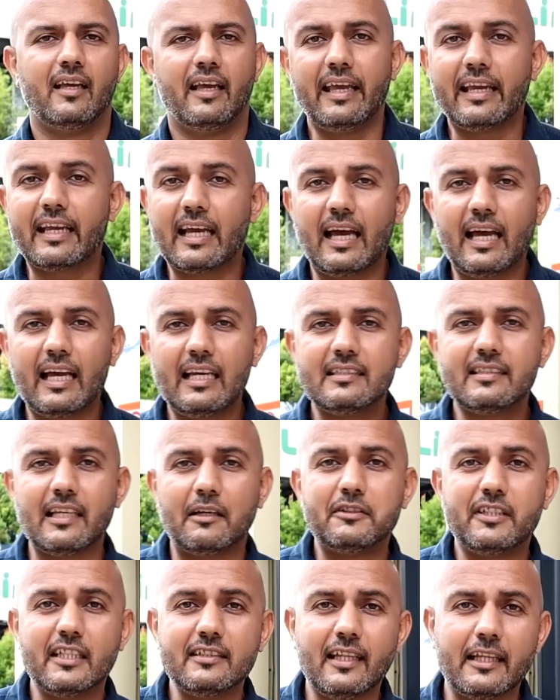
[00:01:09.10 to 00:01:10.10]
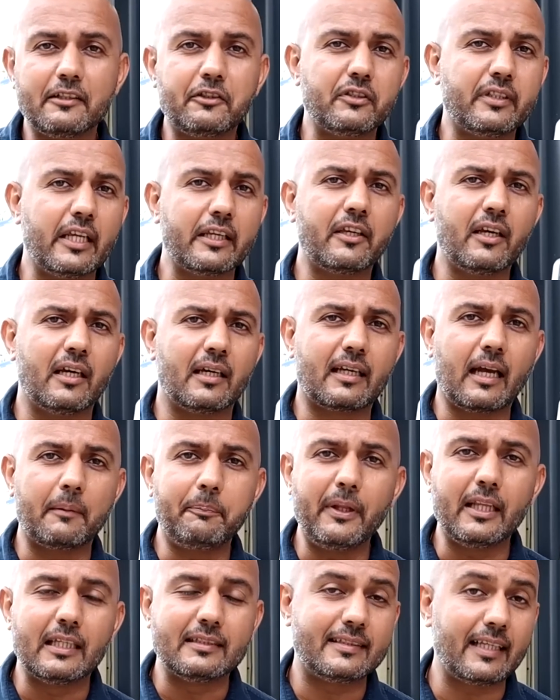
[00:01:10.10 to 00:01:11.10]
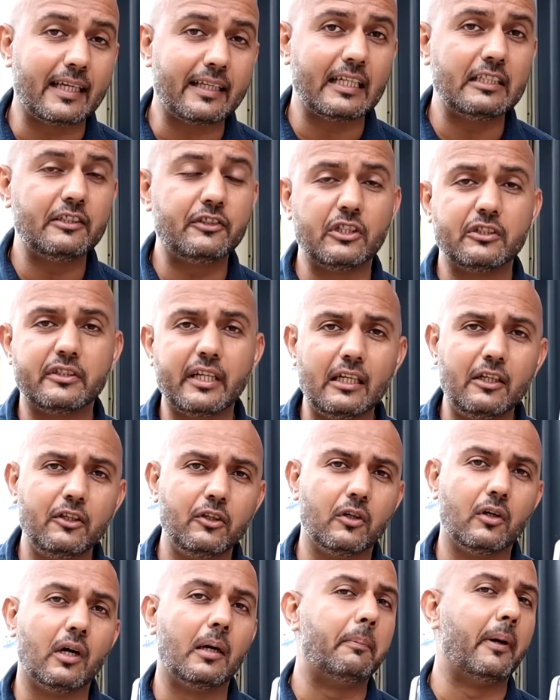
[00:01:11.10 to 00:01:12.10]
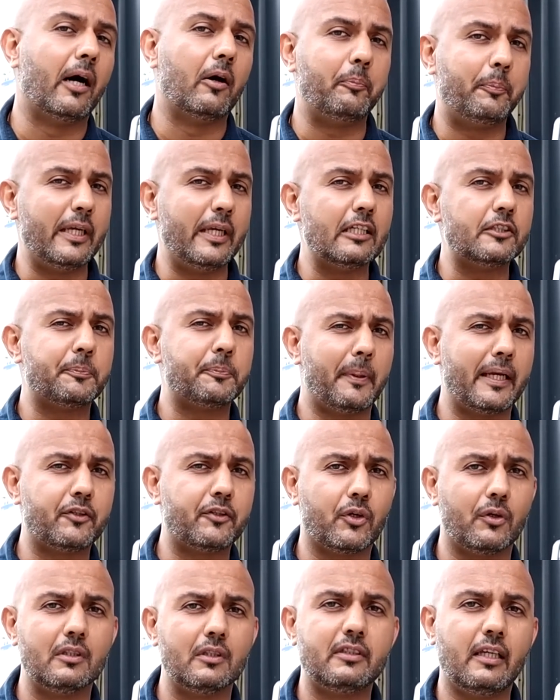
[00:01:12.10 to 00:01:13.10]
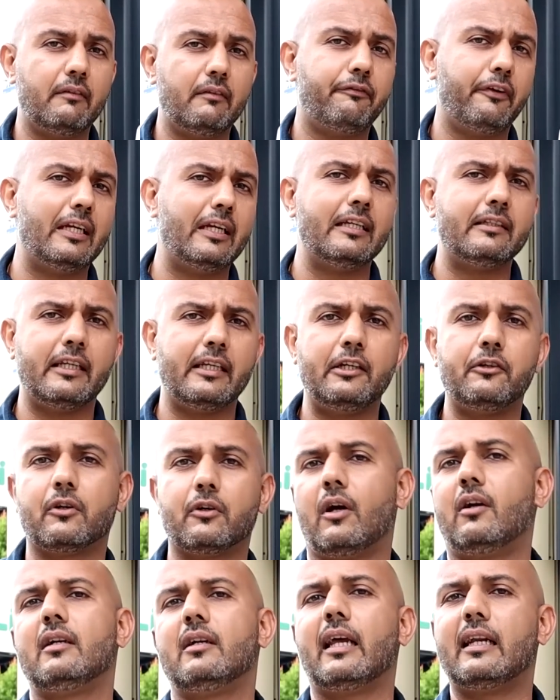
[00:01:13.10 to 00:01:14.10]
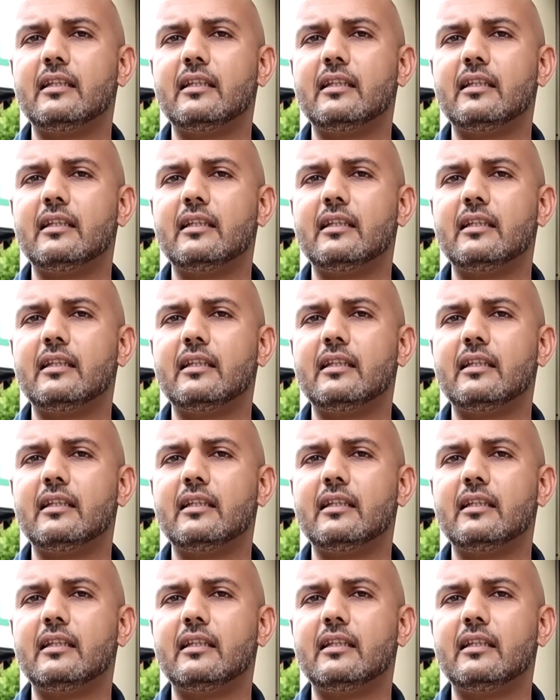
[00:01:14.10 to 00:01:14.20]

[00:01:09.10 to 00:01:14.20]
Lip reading: Hey guys, I'd just like to take you a couple of seconds to tell you about BH Petrol's Infinity RON